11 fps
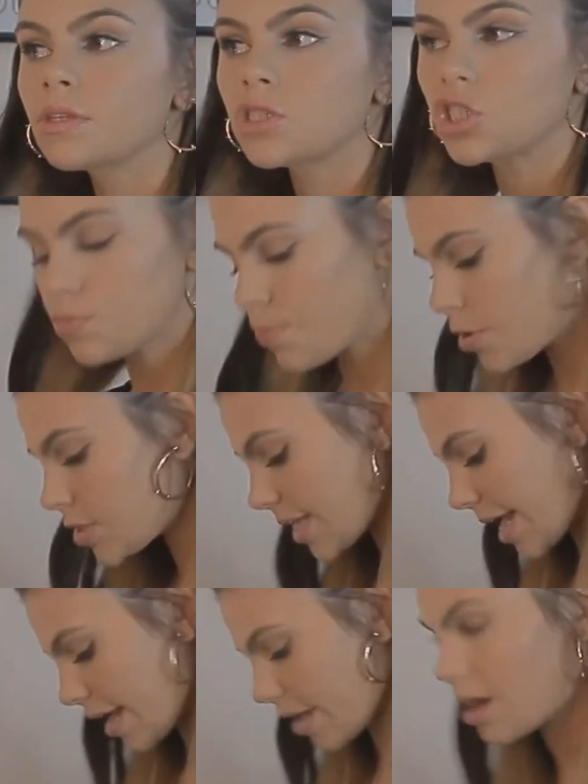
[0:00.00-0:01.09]
Just
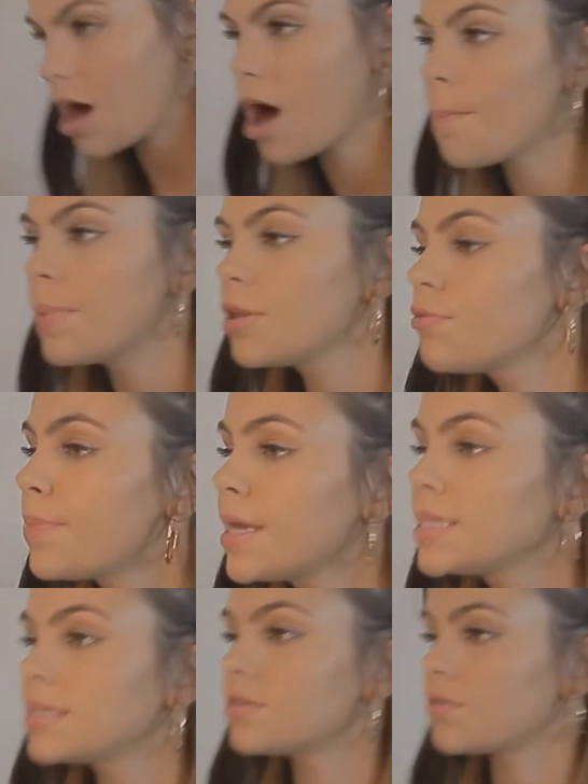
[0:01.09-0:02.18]
putting a couple of
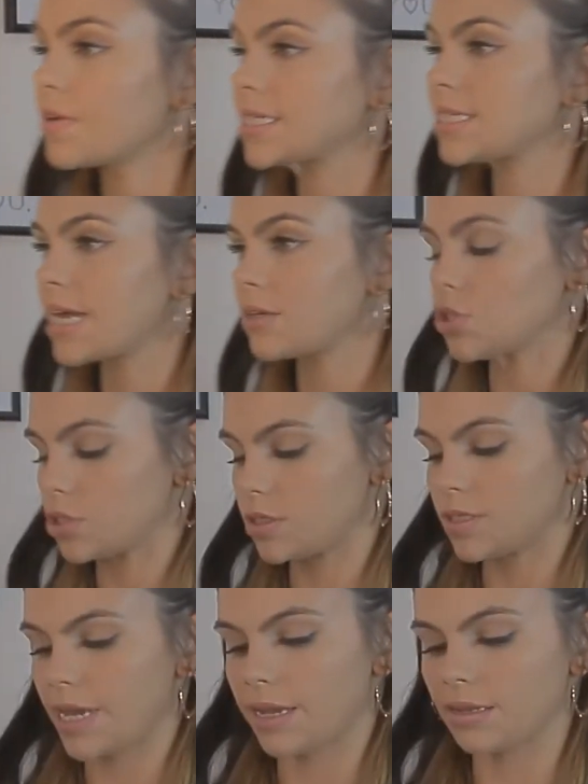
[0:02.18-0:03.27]
pieces of
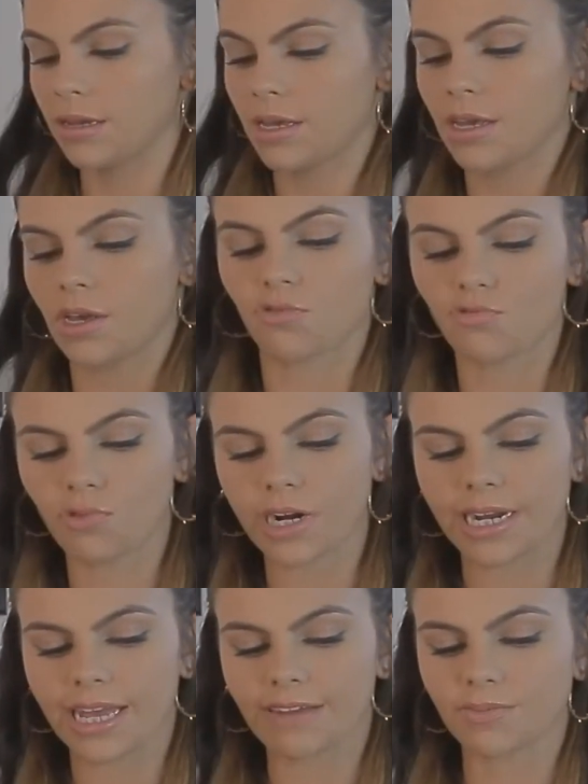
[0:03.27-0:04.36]
extensions in
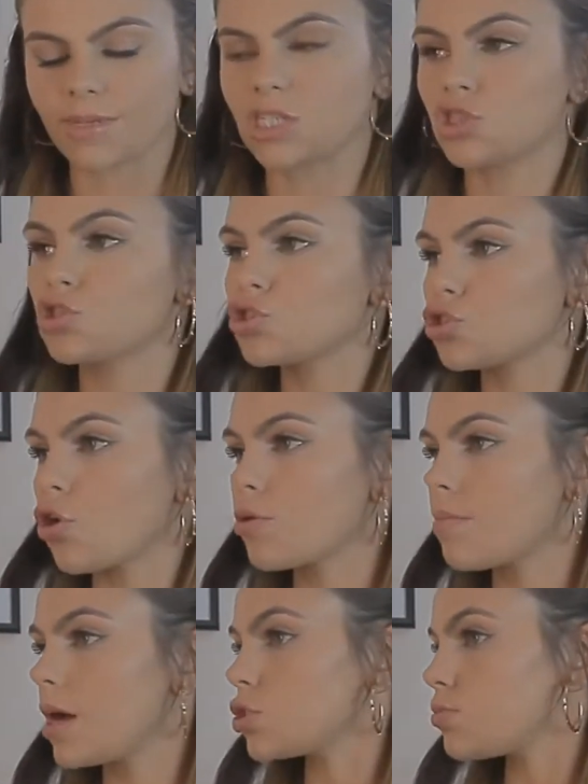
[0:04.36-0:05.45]
really gives me so
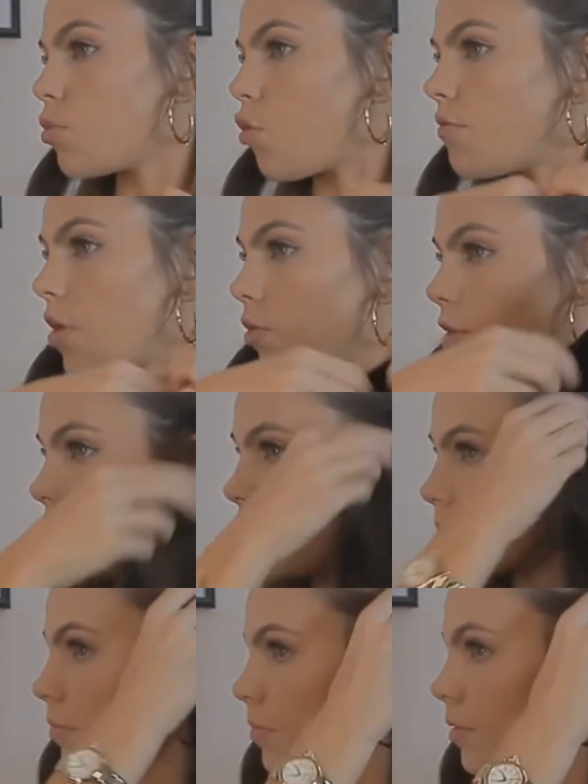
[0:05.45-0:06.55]
much more
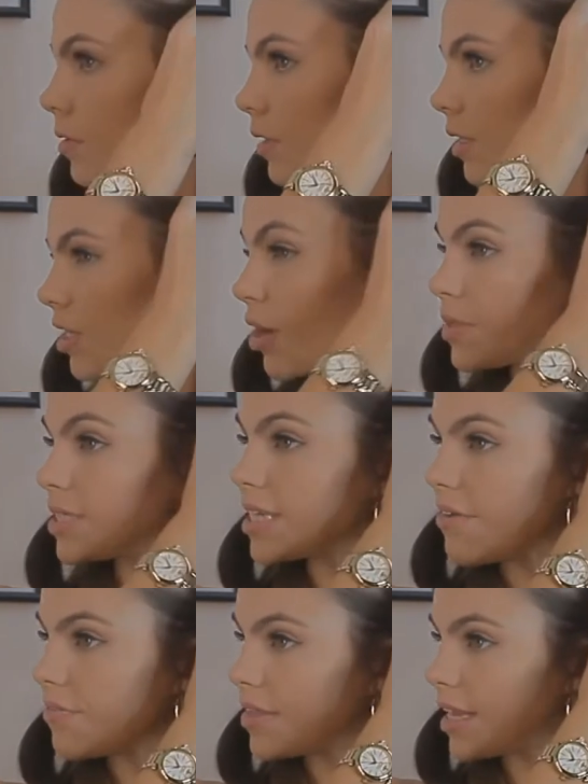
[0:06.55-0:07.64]
volume. I would
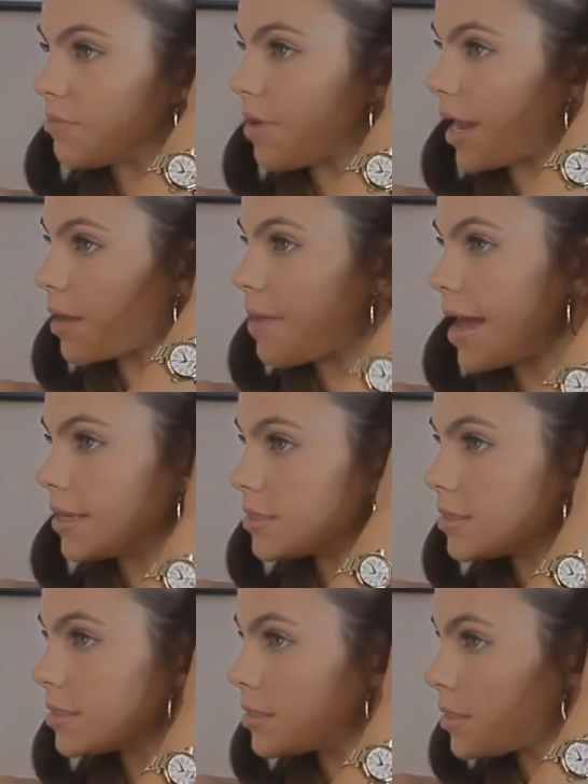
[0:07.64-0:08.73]
definitely
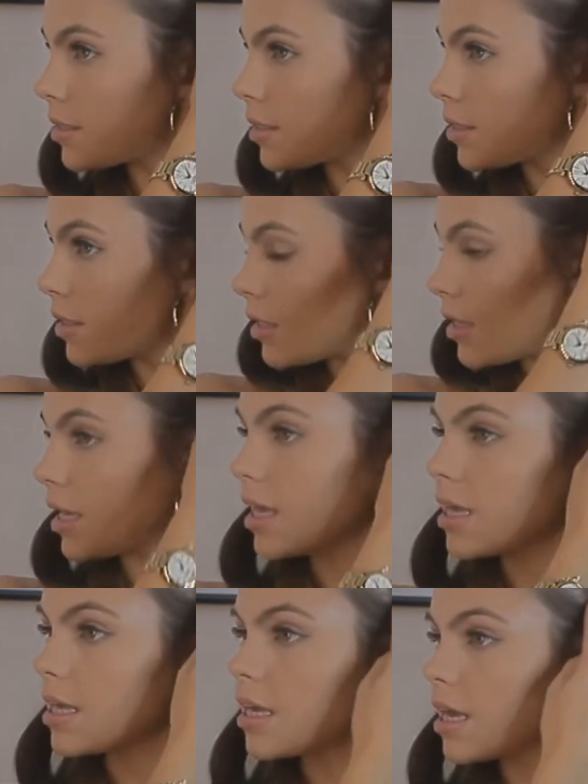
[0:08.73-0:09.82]
recommend
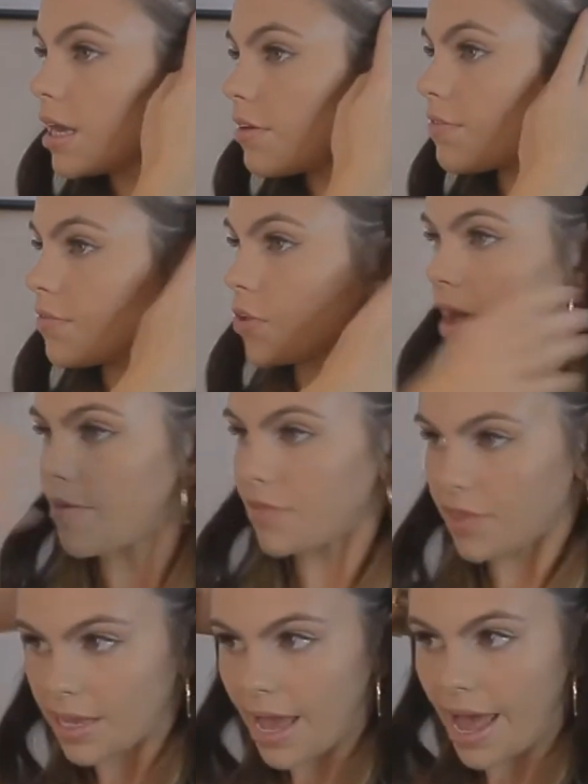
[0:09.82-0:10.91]
if you have
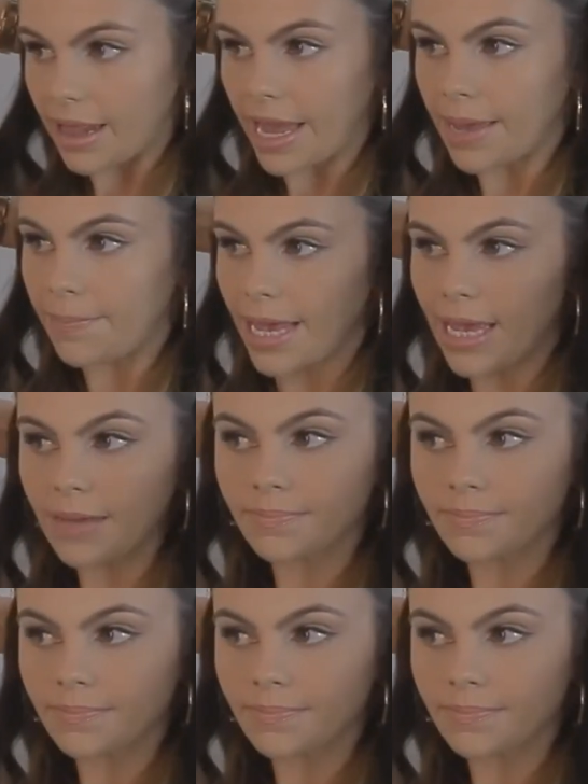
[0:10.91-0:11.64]
thin hair like me.